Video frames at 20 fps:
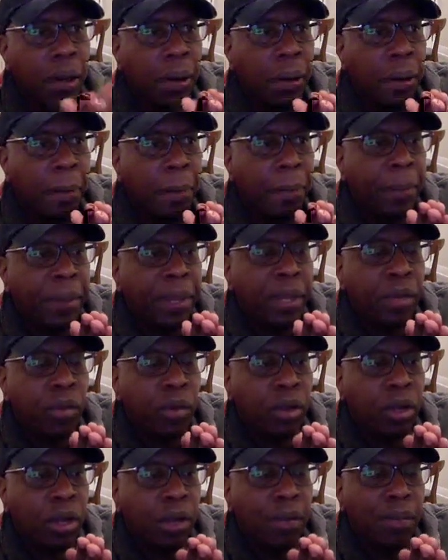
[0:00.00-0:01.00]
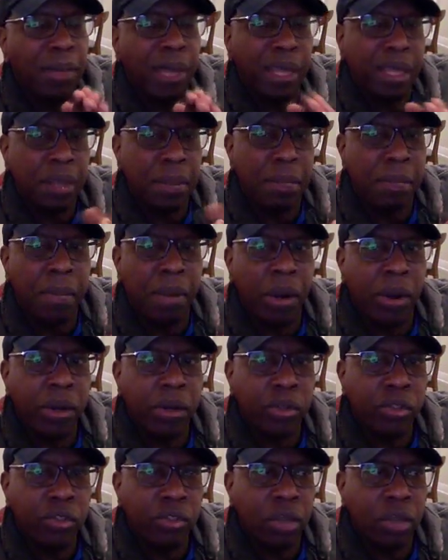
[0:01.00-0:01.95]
Peak will come like in March.